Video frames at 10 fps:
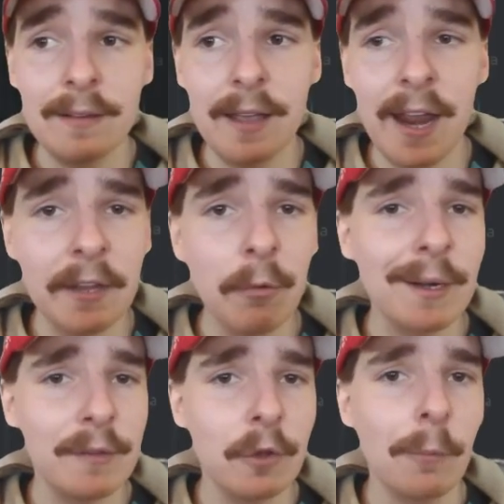
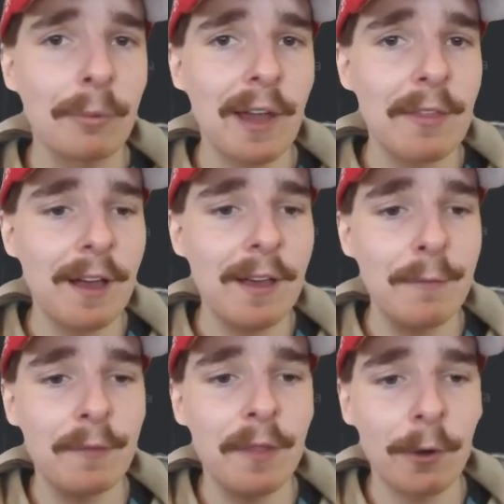anyone is your brother
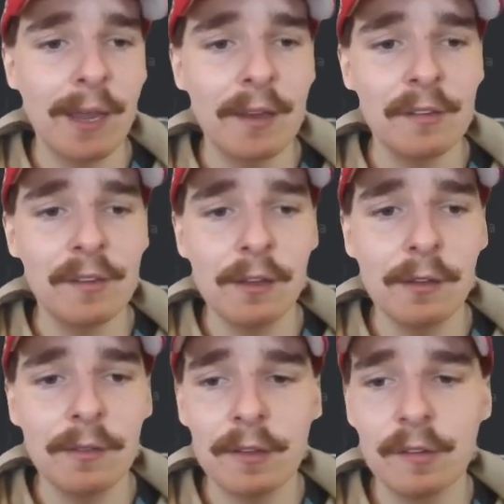if they're against
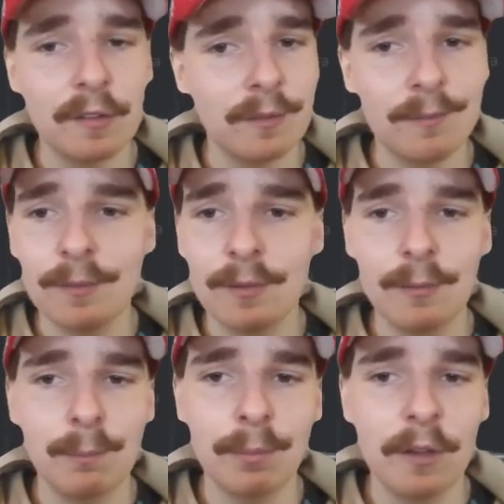England. That's just
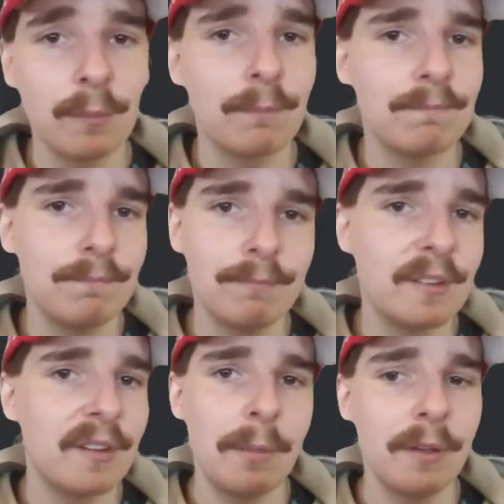as
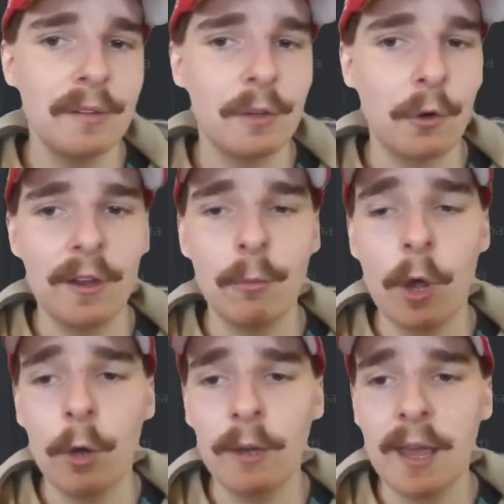simple as cricket
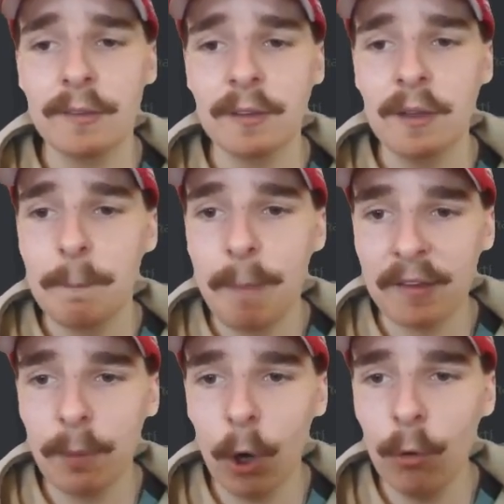world gets.
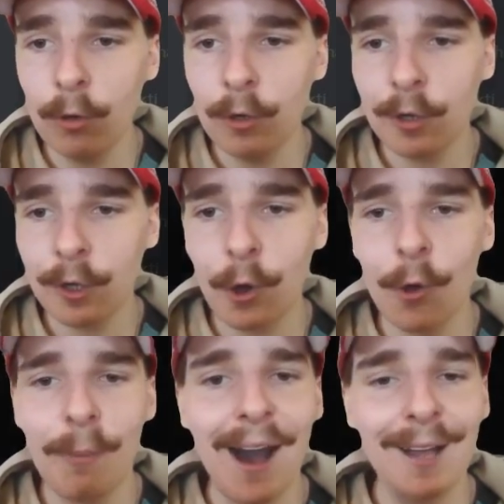Bazball.
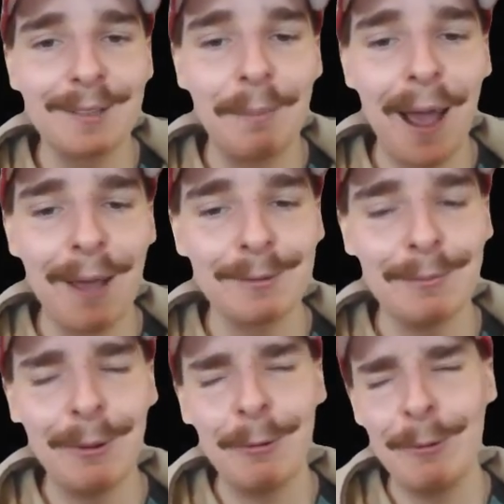Gurbaz
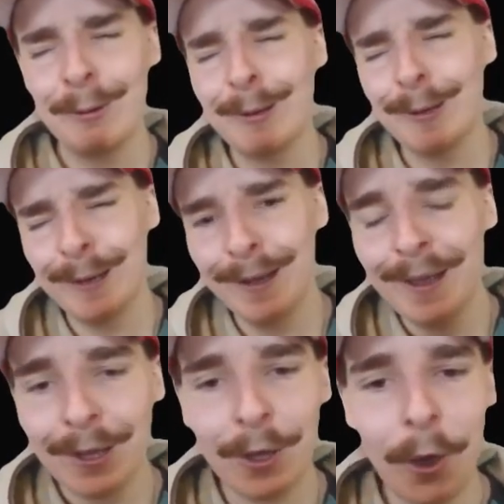Bazball.
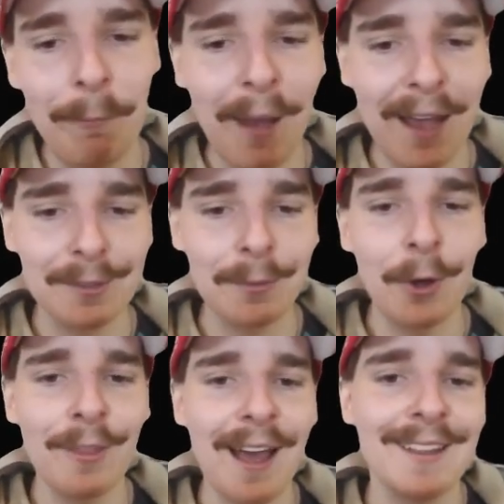Go
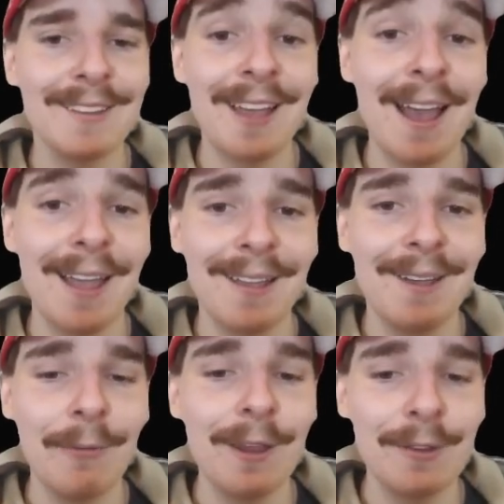Bazball, that is, eh?
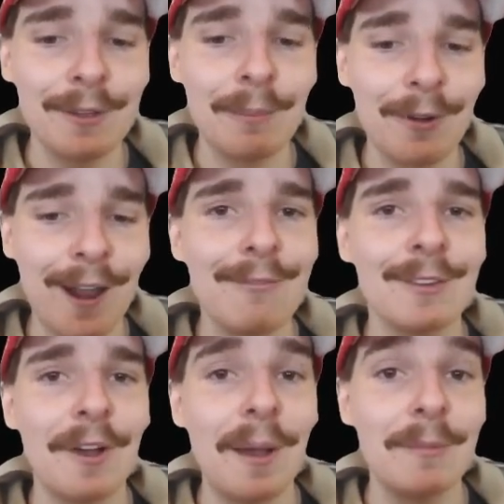We used to pray for
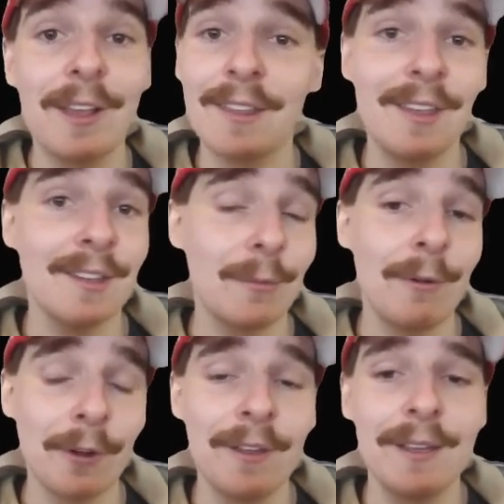times like this. We
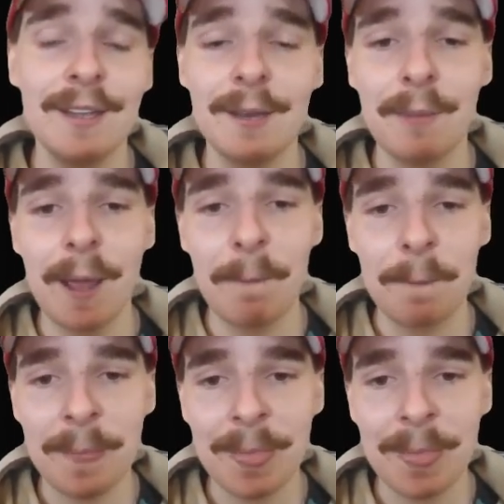really did, man.